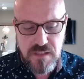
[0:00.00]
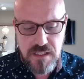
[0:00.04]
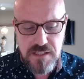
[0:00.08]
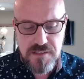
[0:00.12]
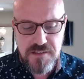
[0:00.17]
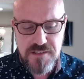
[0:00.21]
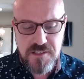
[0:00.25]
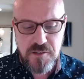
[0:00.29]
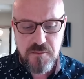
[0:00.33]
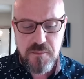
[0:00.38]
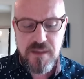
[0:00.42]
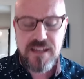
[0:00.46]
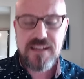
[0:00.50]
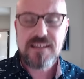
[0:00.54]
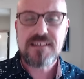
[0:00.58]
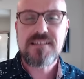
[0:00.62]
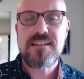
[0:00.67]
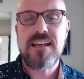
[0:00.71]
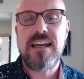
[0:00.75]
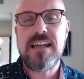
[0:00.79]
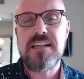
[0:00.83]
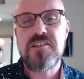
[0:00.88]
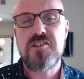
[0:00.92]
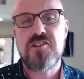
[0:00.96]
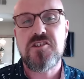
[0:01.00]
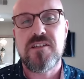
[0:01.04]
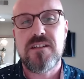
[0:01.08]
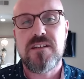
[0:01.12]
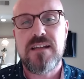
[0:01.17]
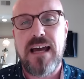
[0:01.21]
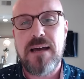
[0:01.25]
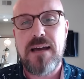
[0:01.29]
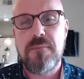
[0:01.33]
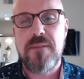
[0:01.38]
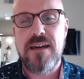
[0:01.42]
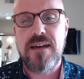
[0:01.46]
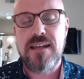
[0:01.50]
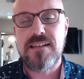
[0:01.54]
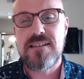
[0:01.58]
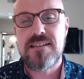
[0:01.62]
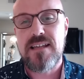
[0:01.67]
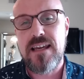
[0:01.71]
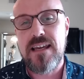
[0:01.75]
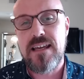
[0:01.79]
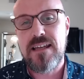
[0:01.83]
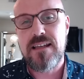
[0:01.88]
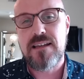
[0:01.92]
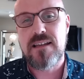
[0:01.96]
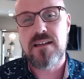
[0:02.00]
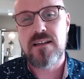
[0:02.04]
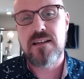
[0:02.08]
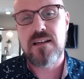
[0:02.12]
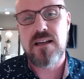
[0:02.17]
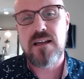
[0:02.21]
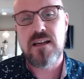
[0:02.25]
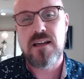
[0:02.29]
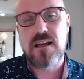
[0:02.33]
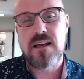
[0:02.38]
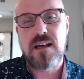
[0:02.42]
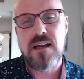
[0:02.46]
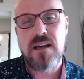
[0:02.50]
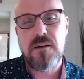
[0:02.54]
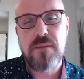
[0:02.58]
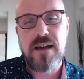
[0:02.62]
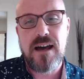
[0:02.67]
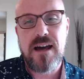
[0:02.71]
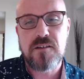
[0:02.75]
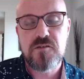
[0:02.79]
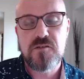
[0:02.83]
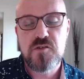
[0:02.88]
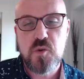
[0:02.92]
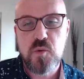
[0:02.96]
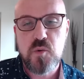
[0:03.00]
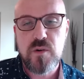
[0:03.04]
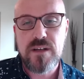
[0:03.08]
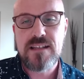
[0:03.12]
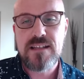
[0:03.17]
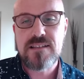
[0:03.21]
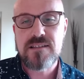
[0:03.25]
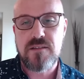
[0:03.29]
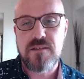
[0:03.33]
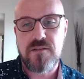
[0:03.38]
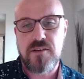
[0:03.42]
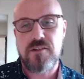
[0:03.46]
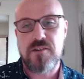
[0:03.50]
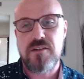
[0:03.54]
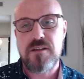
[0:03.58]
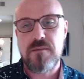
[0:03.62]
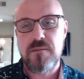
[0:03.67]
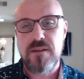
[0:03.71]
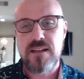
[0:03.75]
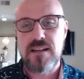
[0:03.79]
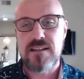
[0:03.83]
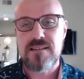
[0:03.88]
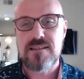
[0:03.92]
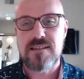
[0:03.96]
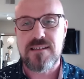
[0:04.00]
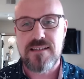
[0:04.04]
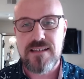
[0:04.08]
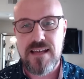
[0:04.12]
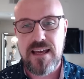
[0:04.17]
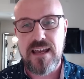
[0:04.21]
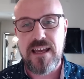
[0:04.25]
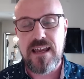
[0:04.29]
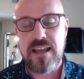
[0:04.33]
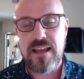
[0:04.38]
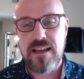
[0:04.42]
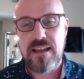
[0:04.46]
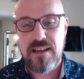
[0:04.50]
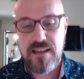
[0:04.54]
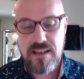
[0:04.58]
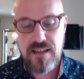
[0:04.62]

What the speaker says: So meditation, I meditate about 20 to 30 minutes a day.